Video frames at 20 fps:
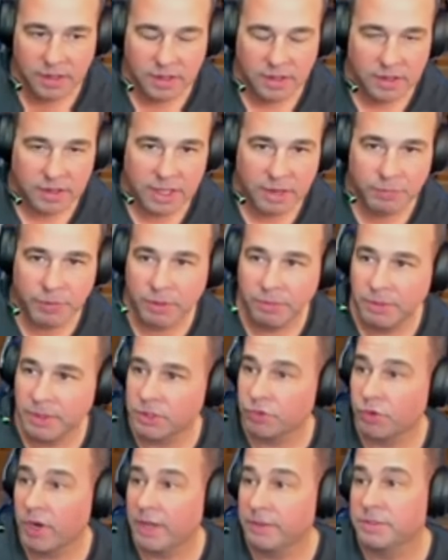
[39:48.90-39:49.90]
that pretty much
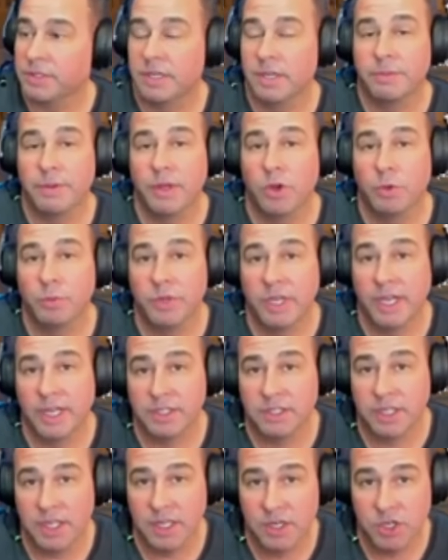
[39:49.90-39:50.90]
wraps it up. I hope you guys
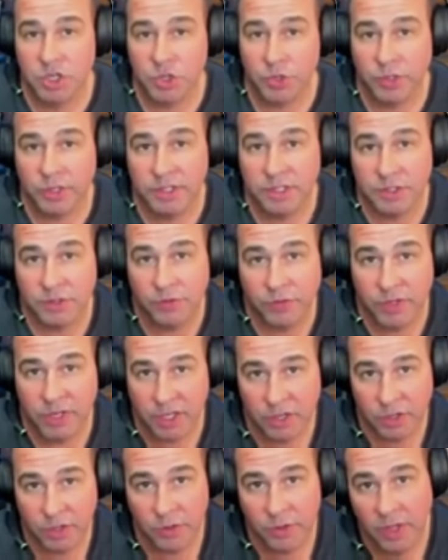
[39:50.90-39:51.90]
enjoyed this
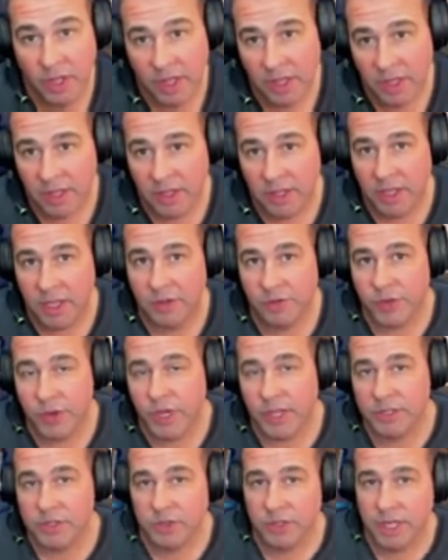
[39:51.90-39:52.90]
video. If you
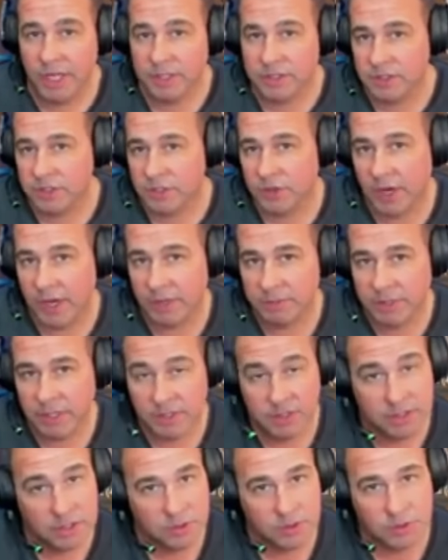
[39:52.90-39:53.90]
guys are not subscribed,
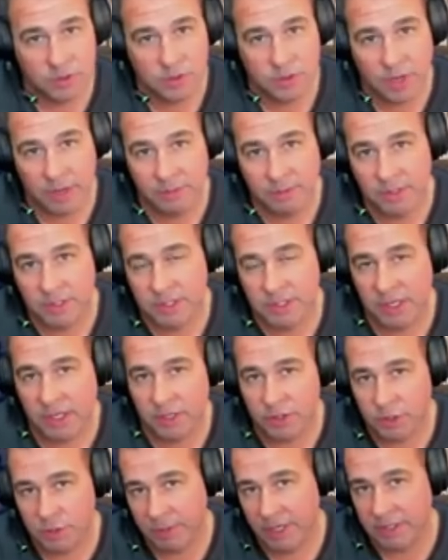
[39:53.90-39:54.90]
consider subscribing to the channel,
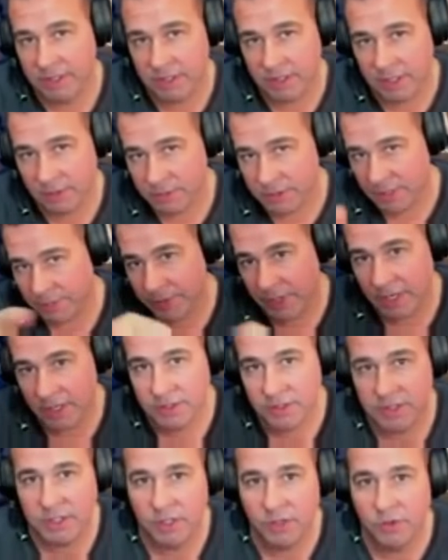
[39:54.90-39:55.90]
smash the thumbs up, and I'll
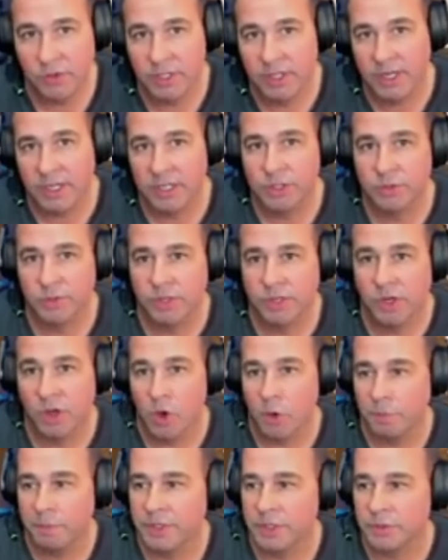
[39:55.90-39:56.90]
see you in the next one.
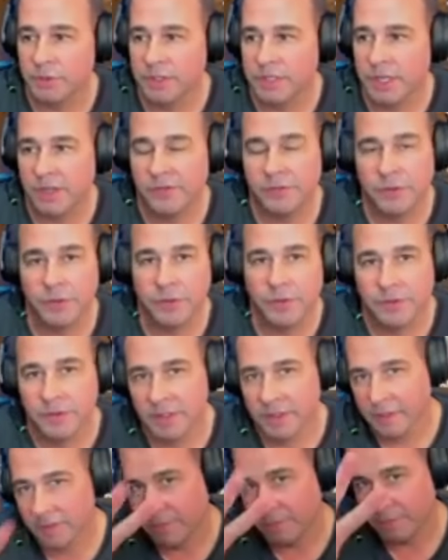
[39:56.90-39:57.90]
Hope this was helpful.
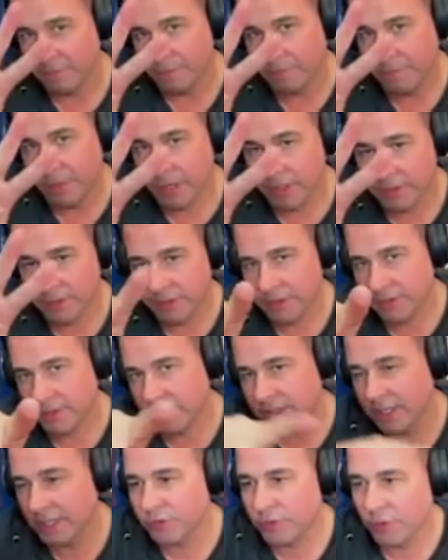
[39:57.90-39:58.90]
Peace.
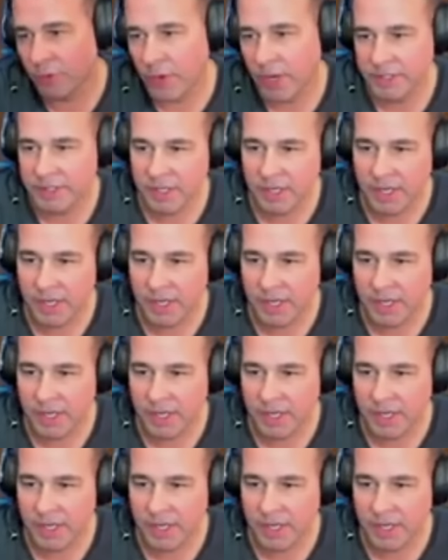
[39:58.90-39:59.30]
Thanks for watching.